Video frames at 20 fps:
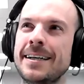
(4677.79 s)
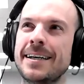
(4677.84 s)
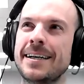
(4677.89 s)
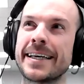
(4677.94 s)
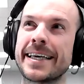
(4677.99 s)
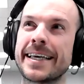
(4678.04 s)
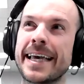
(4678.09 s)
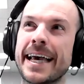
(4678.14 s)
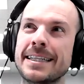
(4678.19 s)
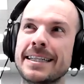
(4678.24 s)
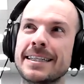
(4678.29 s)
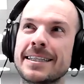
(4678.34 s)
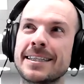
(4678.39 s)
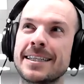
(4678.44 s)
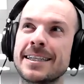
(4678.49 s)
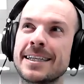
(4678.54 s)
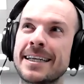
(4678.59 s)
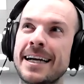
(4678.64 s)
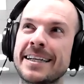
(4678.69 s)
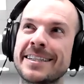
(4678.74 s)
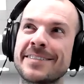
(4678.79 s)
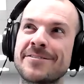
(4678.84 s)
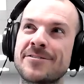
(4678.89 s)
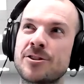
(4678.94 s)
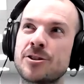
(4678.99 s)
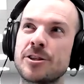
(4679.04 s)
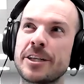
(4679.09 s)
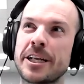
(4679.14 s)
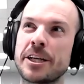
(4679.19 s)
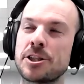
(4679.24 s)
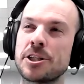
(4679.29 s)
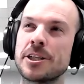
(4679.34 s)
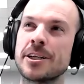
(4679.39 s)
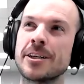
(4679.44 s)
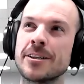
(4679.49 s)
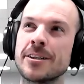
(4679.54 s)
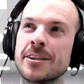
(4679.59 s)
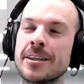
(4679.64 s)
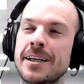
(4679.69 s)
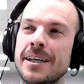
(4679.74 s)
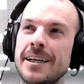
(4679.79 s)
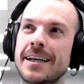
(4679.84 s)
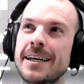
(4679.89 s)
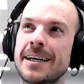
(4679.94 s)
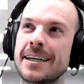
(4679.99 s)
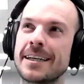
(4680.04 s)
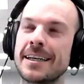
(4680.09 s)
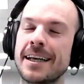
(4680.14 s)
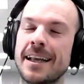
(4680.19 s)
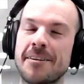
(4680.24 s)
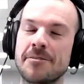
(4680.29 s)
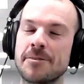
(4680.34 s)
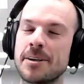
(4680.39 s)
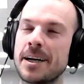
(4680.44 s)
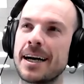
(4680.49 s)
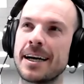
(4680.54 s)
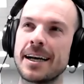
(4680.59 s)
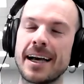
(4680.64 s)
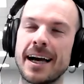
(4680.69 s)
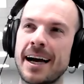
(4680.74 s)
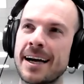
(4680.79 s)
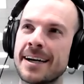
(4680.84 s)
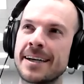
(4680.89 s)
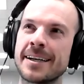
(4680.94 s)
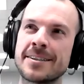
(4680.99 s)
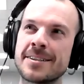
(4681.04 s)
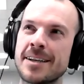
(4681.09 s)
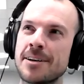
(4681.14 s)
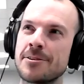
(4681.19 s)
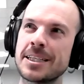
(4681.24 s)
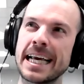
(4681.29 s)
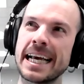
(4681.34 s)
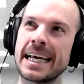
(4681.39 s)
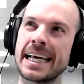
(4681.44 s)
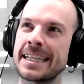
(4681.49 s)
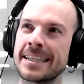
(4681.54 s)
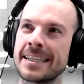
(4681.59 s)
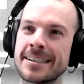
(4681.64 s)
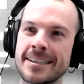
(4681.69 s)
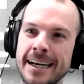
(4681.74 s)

again the kind of traditional. You know, I, I associated the